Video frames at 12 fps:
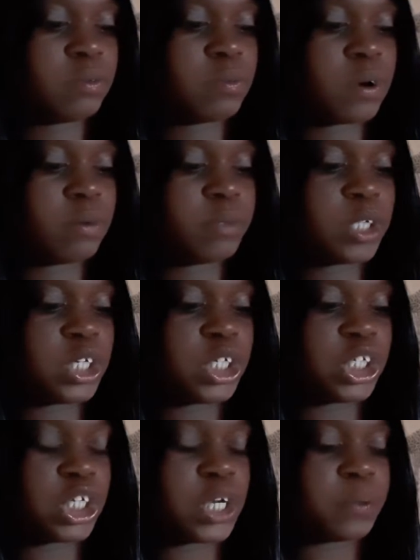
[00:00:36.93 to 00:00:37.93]
What I'm going
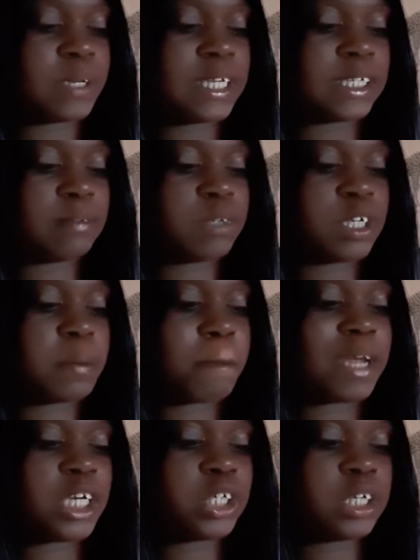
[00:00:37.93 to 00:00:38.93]
to do is I'm going to
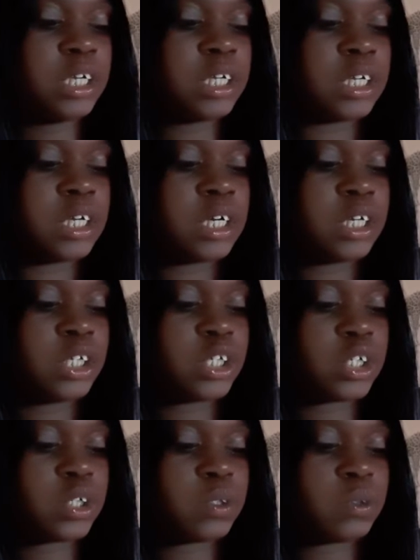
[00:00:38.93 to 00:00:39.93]
measure
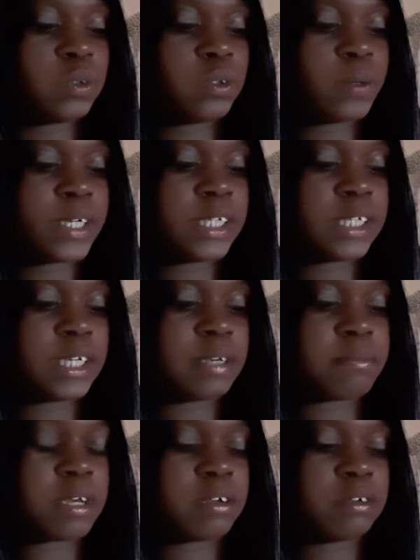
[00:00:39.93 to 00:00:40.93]
to 20
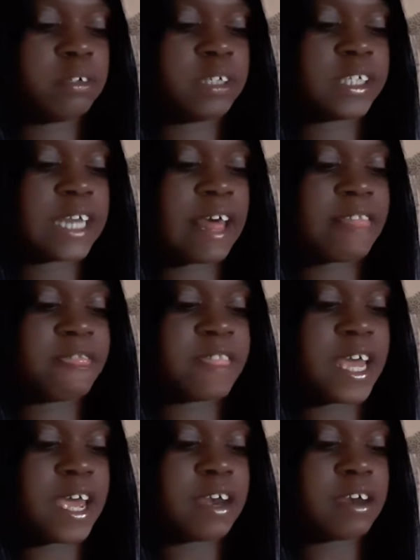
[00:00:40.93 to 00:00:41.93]
mils and
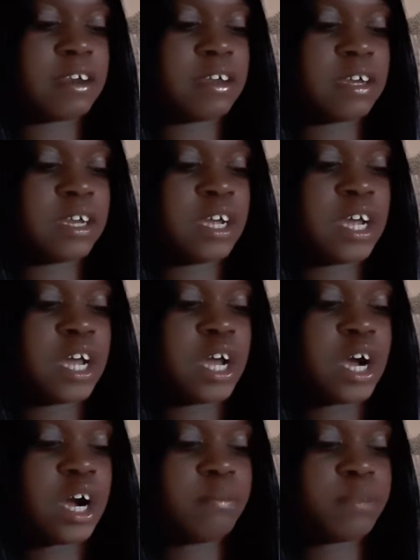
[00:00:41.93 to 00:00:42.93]
then
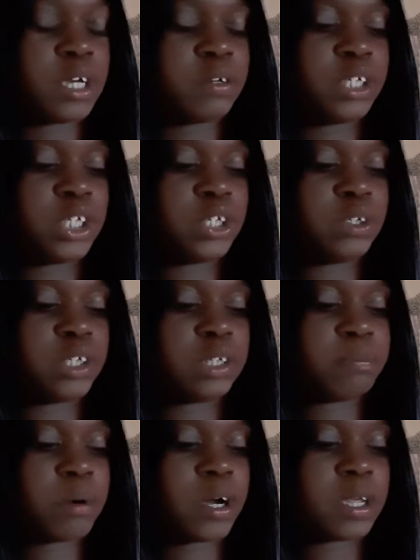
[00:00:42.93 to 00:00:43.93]
I'm going to use
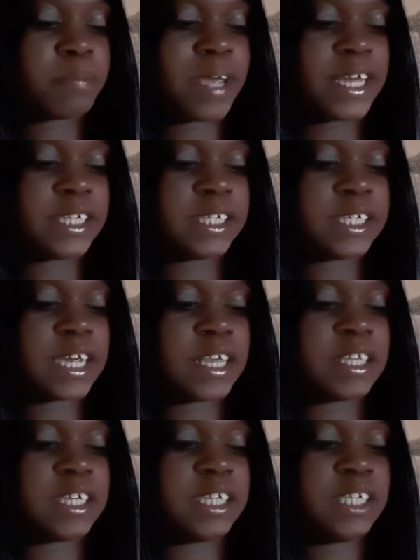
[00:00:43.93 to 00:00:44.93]
the pipette to
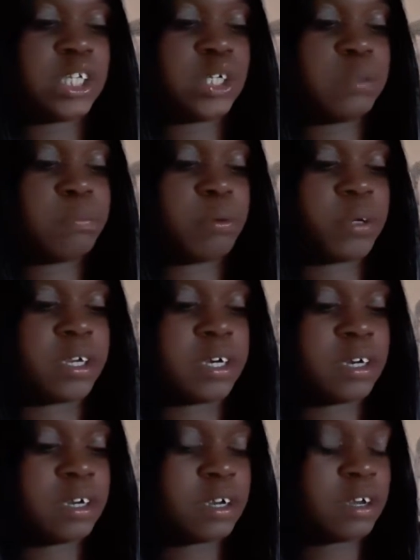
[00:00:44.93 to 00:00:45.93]
get the
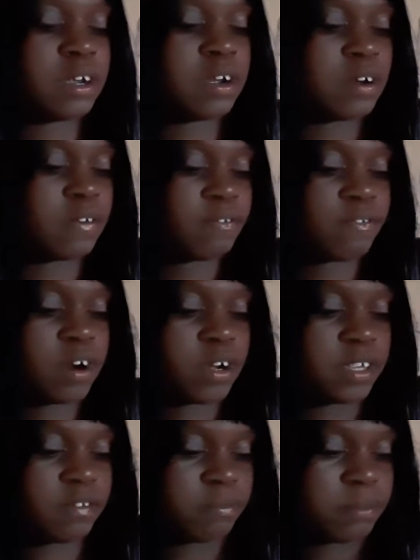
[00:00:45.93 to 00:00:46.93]

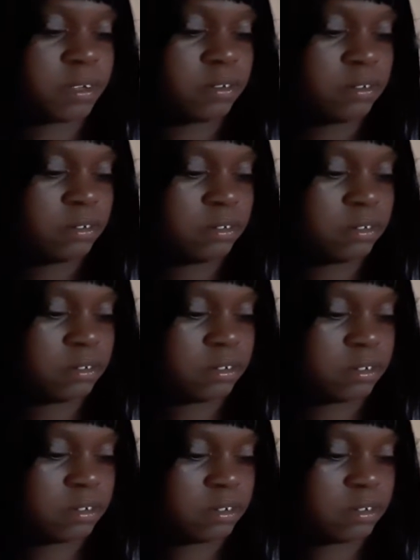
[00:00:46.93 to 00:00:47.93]
2.5 mils.